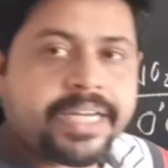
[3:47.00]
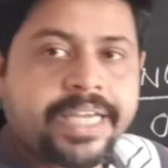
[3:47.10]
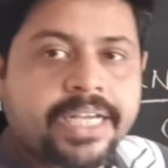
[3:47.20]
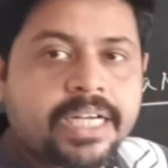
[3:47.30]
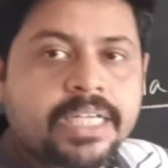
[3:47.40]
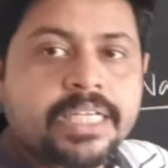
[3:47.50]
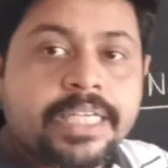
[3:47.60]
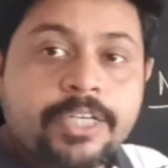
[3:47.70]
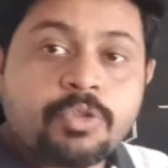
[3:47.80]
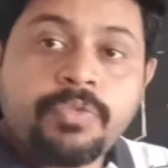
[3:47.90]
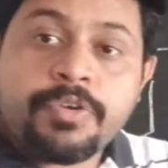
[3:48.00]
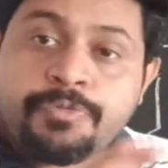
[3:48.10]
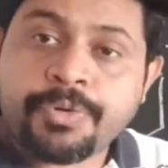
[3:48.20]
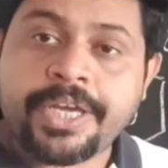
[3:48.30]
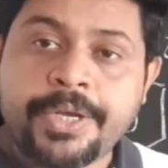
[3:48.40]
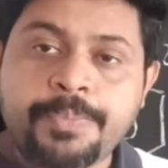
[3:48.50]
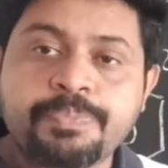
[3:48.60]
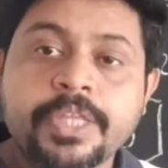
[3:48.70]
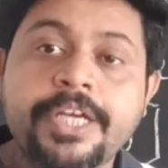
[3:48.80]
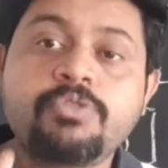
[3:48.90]
ring, it will be
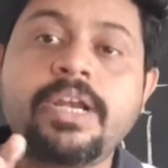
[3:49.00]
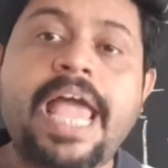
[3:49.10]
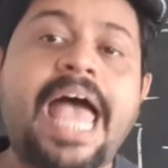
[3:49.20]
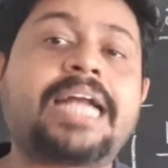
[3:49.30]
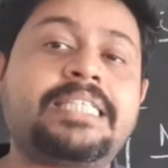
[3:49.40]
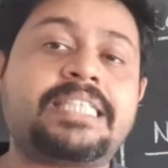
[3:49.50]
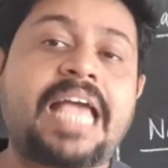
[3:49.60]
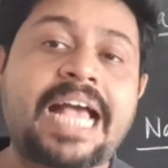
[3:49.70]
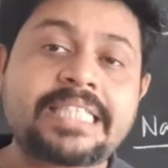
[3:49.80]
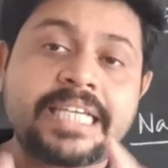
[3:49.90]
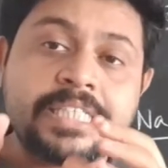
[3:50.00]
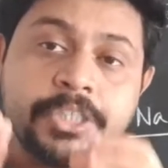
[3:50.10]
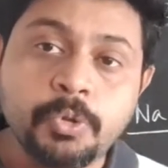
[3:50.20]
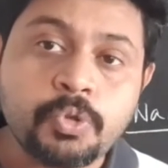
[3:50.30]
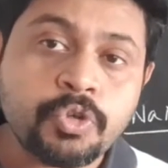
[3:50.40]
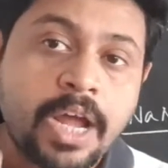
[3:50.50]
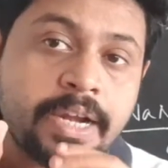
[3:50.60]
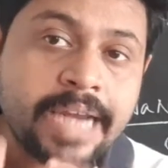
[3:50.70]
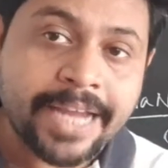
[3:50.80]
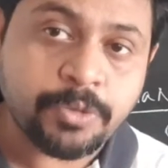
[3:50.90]
free. It will act as a neutral
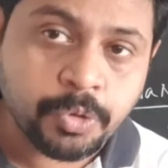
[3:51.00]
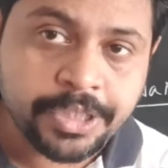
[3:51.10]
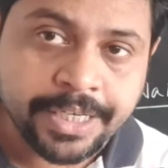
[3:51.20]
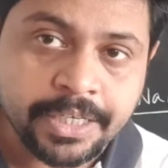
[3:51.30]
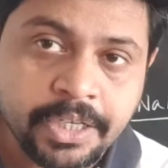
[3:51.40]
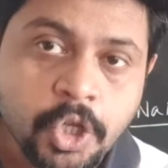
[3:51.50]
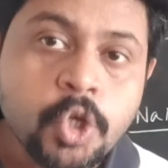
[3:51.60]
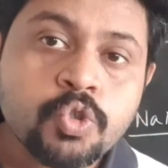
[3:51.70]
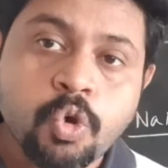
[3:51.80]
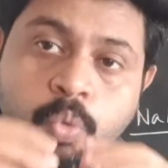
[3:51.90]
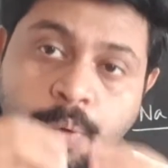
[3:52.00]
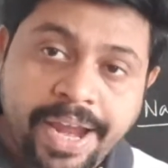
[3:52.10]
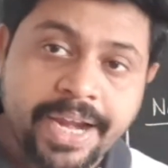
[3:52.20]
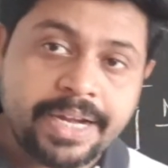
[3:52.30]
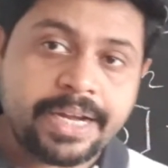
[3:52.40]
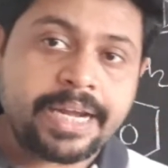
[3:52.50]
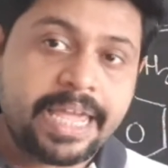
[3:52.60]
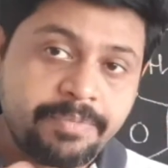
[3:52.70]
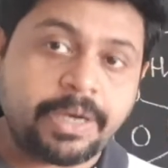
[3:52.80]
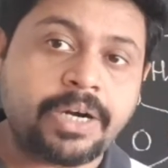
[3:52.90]
nitrogen. So
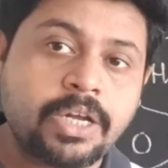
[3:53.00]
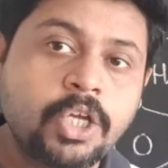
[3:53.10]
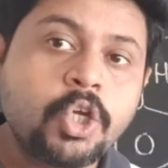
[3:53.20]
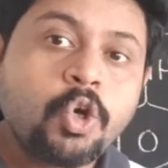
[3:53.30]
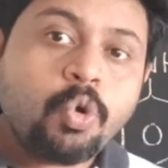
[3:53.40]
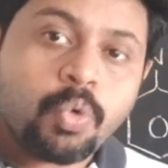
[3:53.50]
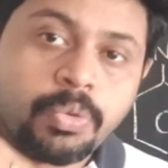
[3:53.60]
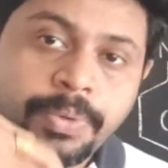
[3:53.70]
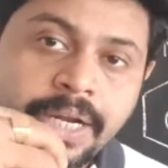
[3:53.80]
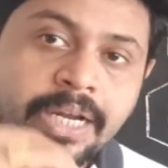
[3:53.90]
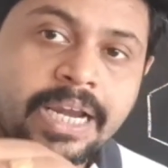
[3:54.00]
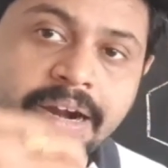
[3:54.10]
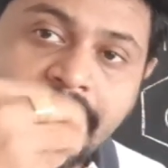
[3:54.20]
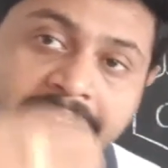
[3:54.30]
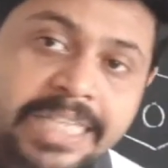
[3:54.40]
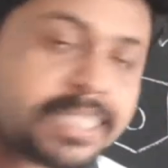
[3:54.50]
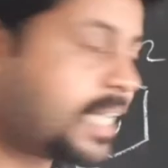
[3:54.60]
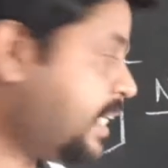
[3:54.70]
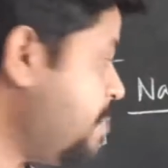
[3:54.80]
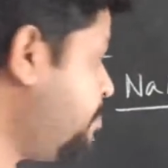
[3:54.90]
whenever we will rise
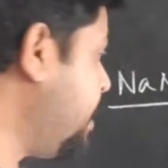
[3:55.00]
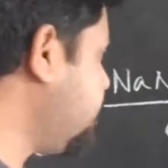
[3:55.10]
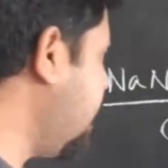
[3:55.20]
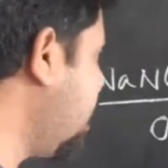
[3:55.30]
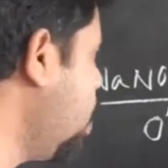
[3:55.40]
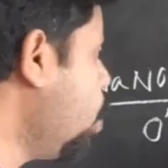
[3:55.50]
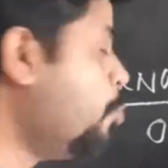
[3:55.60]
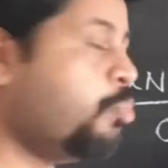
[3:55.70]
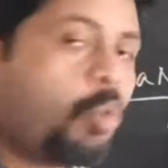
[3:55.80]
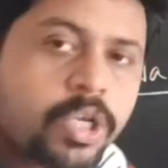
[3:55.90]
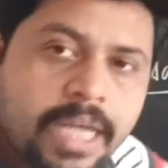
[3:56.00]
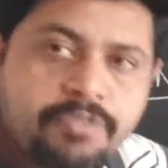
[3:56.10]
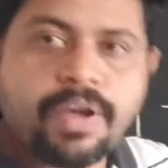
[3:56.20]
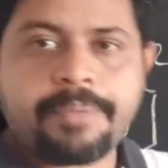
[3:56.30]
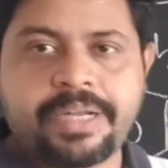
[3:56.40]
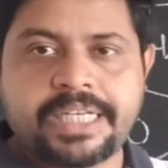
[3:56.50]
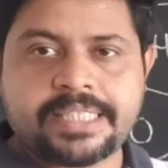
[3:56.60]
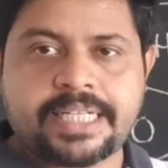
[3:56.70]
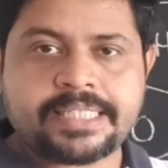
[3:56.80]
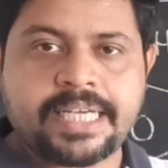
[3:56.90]
the temperature more than 5
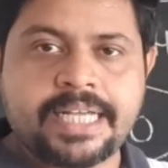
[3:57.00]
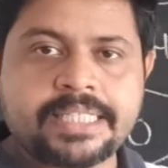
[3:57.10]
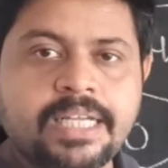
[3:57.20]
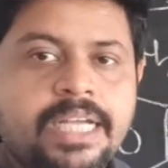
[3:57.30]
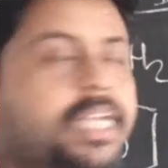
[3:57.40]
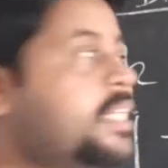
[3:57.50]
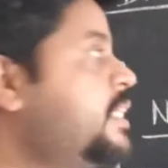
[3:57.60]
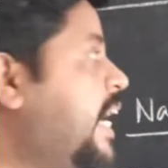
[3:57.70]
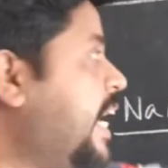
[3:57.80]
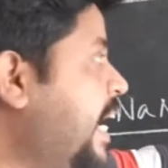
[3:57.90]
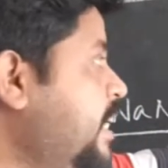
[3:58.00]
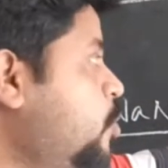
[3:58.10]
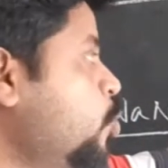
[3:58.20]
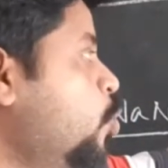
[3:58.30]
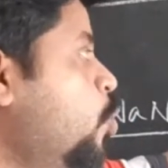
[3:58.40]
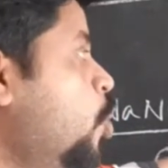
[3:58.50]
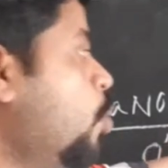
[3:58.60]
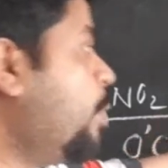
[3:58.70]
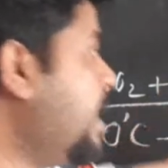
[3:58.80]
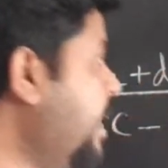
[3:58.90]
degrees Celsius, the N2
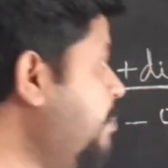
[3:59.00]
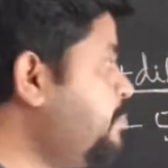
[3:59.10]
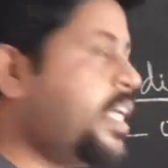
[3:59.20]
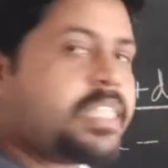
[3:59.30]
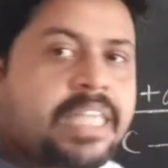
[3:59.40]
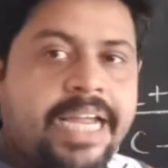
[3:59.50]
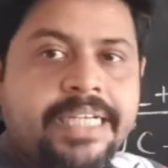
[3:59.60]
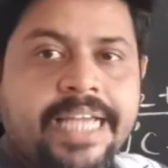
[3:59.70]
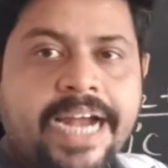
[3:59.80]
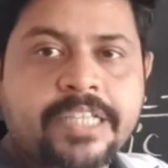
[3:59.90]
will leave this entire